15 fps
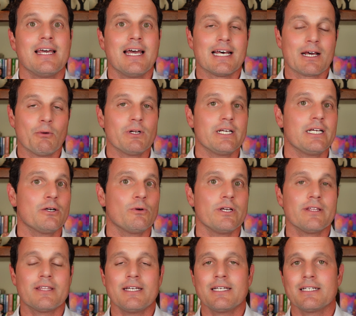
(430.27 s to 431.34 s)
And I want to hear what
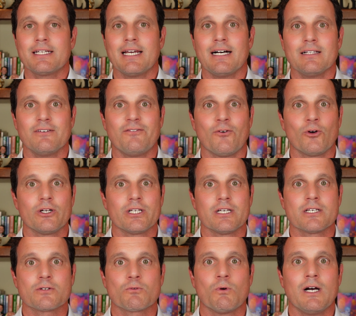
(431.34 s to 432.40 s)
you think in California
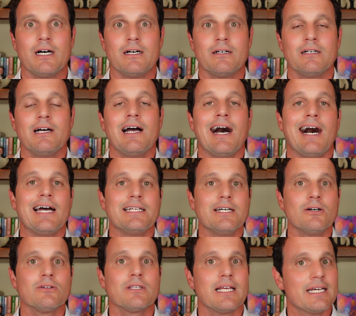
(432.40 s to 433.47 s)
as well. I
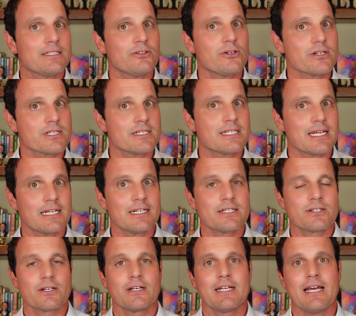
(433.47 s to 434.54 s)
know landlords and tenants
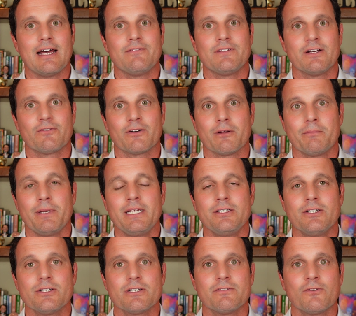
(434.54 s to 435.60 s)
are going to have different
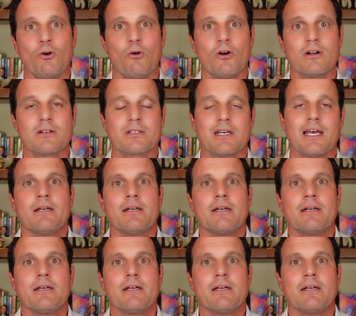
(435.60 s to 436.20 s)
opinions, of course.